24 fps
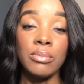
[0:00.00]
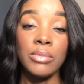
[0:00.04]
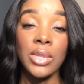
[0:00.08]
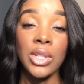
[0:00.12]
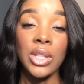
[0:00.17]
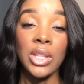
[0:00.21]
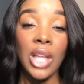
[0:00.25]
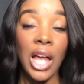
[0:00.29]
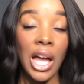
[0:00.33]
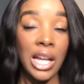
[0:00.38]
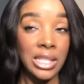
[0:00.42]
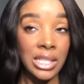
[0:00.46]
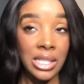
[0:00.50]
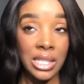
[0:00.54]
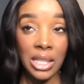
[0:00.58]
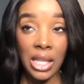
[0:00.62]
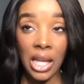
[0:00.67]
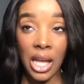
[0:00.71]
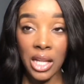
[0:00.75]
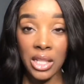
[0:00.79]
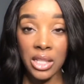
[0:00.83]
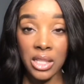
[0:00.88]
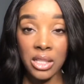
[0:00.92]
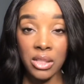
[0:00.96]
lots and
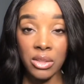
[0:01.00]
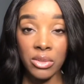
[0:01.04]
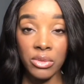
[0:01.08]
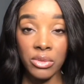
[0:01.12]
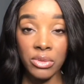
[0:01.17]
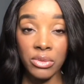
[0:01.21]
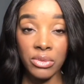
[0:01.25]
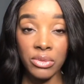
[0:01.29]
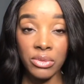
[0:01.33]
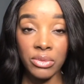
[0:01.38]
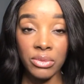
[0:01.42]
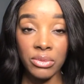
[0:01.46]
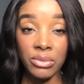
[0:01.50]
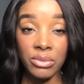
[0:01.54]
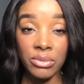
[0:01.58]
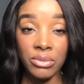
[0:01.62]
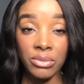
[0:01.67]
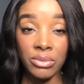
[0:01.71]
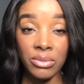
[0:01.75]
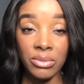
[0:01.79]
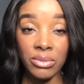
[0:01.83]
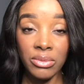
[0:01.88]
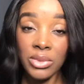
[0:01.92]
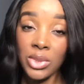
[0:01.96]
lots of
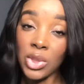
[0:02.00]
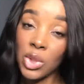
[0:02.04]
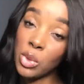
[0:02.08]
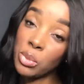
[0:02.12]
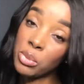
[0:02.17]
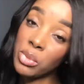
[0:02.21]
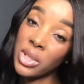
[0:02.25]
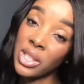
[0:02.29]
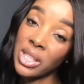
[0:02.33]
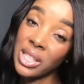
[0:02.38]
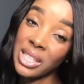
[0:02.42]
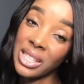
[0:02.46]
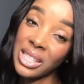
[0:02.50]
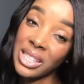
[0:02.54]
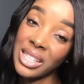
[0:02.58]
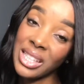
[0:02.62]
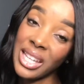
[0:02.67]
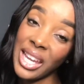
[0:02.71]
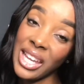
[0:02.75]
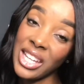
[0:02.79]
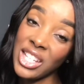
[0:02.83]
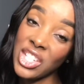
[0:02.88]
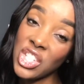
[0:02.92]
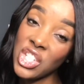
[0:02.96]

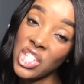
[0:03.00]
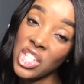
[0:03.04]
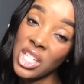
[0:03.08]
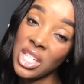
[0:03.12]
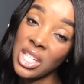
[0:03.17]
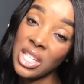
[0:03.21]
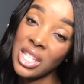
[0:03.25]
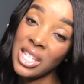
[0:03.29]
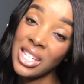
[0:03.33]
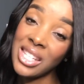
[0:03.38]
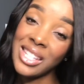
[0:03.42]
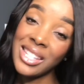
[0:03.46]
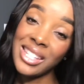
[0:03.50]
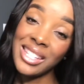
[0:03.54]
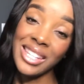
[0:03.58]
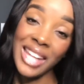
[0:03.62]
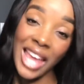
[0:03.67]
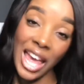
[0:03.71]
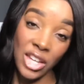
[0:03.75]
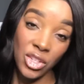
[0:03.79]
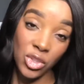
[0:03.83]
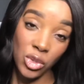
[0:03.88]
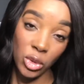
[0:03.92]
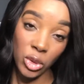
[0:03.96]
lubrication,
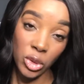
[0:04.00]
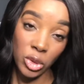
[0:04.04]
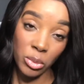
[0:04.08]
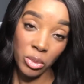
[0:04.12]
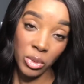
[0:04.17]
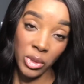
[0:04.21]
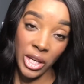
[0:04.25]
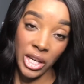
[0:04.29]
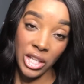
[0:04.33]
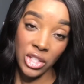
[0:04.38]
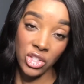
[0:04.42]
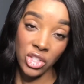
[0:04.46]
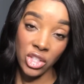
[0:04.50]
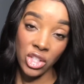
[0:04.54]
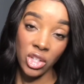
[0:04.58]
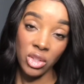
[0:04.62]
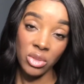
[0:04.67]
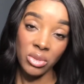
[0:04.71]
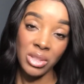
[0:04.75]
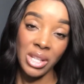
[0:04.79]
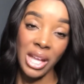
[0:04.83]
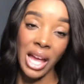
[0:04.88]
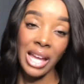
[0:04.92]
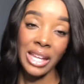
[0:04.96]
natural lubrication
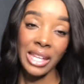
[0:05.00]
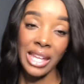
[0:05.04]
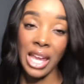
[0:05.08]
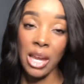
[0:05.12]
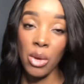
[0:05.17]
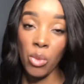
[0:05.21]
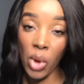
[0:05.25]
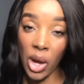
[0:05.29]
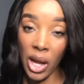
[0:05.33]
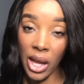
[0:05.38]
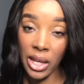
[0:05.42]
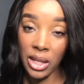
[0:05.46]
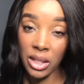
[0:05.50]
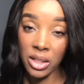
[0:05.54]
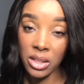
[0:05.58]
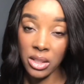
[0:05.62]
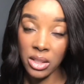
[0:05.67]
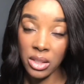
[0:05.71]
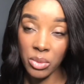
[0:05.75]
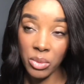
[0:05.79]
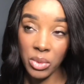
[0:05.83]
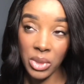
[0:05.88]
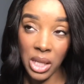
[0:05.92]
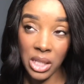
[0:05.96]
though, not KY.
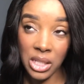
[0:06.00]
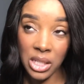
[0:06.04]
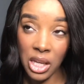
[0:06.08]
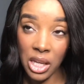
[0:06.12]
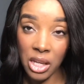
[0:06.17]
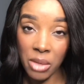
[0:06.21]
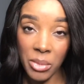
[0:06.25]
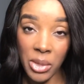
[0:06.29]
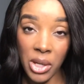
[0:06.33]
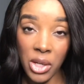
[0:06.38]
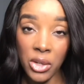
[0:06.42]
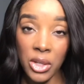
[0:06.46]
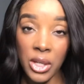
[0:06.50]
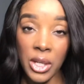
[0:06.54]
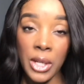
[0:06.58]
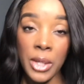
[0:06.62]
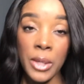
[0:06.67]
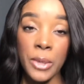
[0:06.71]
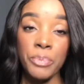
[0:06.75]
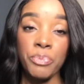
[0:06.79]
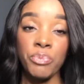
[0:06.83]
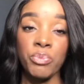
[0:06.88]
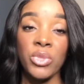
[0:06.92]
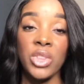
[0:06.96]
We're not talking about
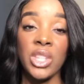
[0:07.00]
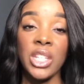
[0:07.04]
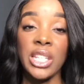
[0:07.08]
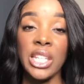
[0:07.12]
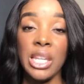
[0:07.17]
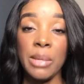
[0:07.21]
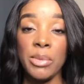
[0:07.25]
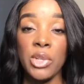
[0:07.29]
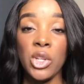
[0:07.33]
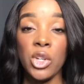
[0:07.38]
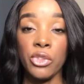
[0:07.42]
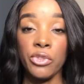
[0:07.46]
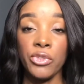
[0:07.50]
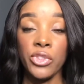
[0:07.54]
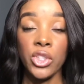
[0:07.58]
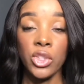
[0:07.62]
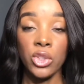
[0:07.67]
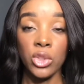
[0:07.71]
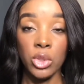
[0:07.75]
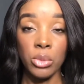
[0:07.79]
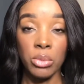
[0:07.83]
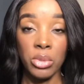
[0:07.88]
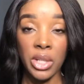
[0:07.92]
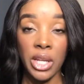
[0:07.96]
the chemical
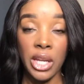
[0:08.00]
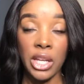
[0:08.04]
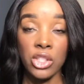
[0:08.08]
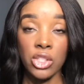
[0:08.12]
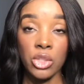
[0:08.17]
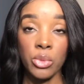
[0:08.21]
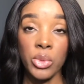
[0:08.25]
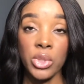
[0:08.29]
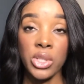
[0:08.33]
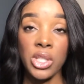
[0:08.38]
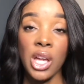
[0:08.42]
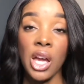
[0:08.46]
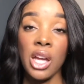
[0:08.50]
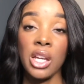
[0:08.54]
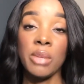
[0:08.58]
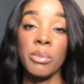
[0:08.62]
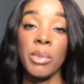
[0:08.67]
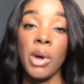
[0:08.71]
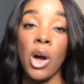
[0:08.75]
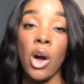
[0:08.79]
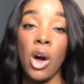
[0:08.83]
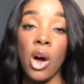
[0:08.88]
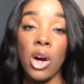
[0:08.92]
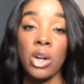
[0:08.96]
field lubrication. We're talking
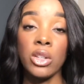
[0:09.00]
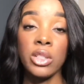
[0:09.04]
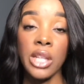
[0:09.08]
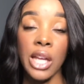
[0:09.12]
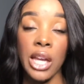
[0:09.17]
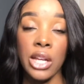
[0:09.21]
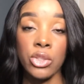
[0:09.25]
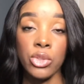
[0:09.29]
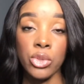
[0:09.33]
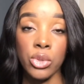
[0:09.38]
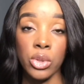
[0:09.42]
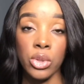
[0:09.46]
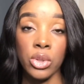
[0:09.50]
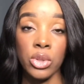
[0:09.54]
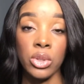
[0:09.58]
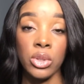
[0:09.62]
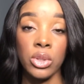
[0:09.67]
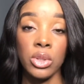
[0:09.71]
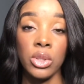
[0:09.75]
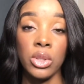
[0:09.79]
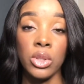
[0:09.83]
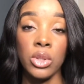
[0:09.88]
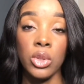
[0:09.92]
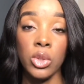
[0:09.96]
about all natural
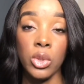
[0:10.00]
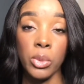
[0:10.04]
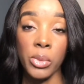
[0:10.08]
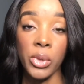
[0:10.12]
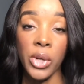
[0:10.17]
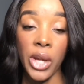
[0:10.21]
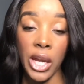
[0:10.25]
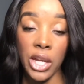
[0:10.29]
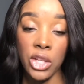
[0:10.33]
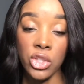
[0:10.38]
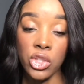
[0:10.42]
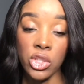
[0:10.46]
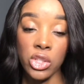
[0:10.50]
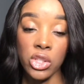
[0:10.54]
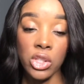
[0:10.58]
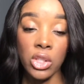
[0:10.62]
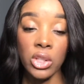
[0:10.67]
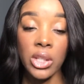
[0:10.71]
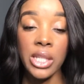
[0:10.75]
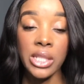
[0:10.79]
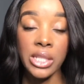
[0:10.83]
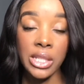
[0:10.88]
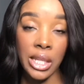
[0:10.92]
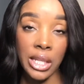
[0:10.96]
lubrication. So
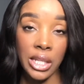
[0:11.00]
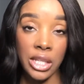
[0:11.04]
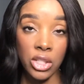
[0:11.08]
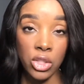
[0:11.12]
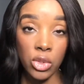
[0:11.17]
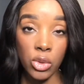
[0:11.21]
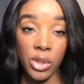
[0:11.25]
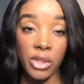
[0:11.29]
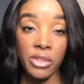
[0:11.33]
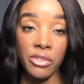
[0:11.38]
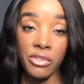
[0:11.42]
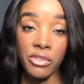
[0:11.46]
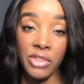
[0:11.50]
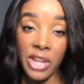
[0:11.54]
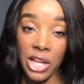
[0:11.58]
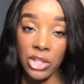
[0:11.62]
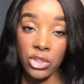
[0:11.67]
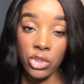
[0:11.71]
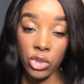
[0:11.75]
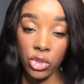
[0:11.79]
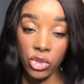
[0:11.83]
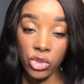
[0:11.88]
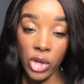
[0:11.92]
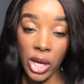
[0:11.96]
let's get into it.
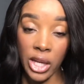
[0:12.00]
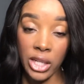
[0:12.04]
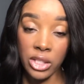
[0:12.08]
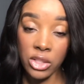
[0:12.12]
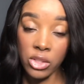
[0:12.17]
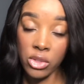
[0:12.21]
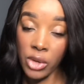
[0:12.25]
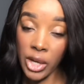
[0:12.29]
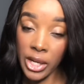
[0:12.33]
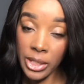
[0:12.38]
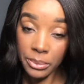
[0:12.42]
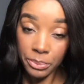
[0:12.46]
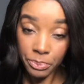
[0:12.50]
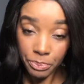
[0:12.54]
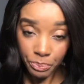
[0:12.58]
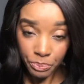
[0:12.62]
Vaginal dryness, right?